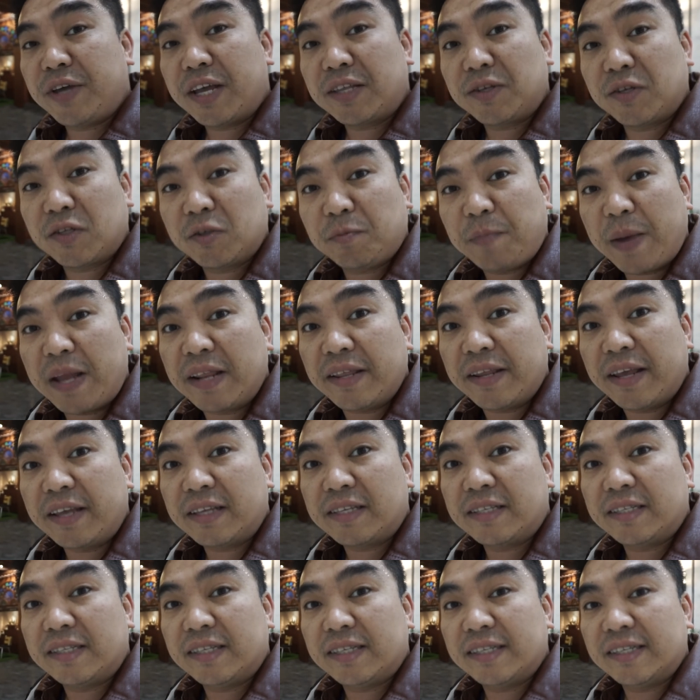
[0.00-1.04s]
get to spend it
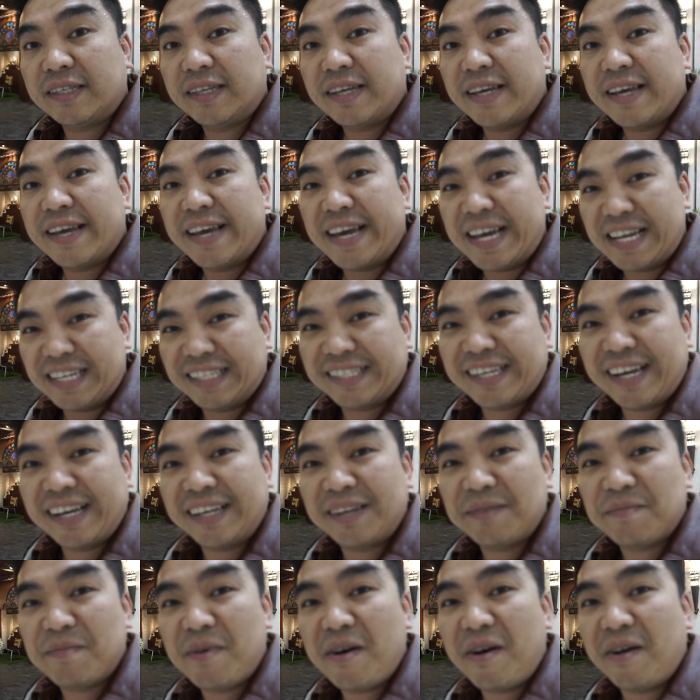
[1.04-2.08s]

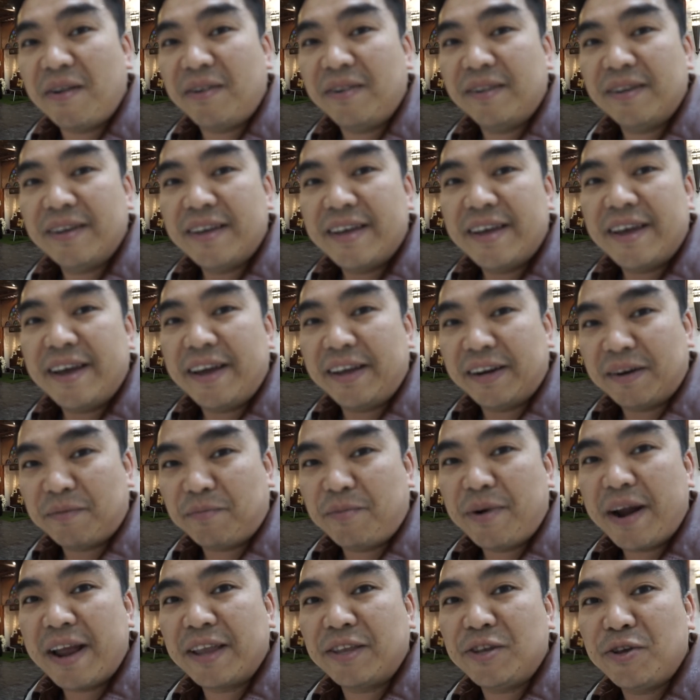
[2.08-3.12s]
inside a mall in a
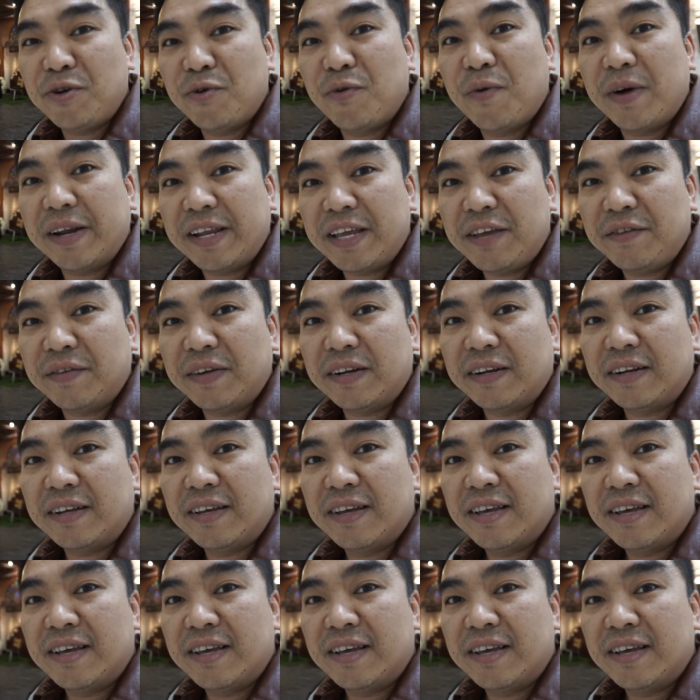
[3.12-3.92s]
brand new one even.